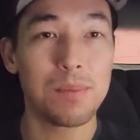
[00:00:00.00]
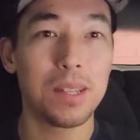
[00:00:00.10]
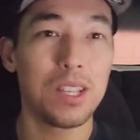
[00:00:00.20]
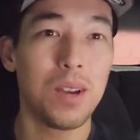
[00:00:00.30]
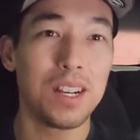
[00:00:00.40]
but
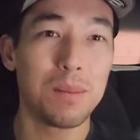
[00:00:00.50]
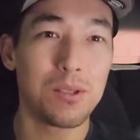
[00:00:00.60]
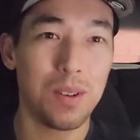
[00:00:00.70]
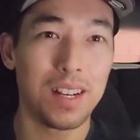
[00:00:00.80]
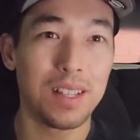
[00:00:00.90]
then you end up
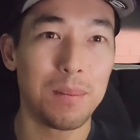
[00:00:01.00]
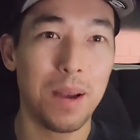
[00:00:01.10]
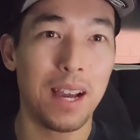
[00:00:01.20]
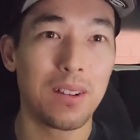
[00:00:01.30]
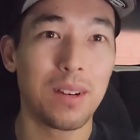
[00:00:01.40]
draining the
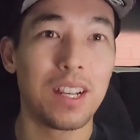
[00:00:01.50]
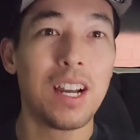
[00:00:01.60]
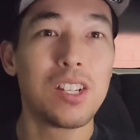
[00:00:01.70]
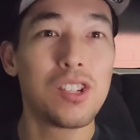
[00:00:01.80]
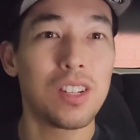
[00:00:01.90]
battery
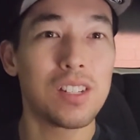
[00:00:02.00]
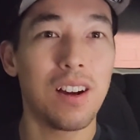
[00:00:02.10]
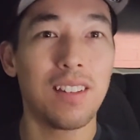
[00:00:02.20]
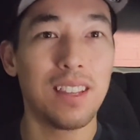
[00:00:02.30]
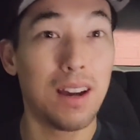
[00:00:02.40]
just
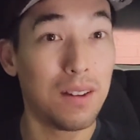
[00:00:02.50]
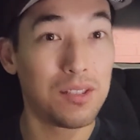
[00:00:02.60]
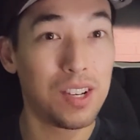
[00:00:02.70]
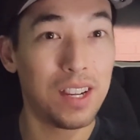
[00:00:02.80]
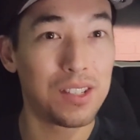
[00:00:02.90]
on the off
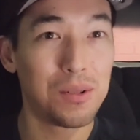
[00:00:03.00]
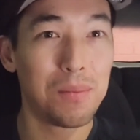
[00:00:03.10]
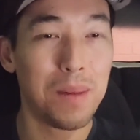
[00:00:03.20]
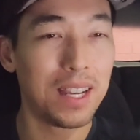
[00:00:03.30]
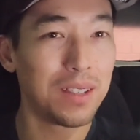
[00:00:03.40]
chance you
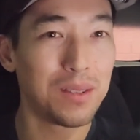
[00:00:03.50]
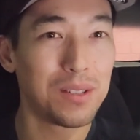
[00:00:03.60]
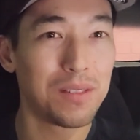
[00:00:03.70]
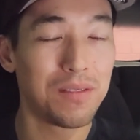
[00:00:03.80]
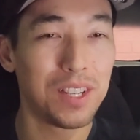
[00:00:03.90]
might use
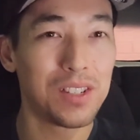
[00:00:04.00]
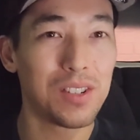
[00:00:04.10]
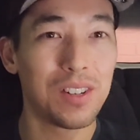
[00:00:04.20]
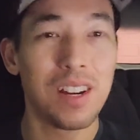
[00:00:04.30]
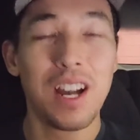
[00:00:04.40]
the
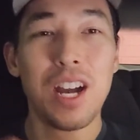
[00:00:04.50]
feature.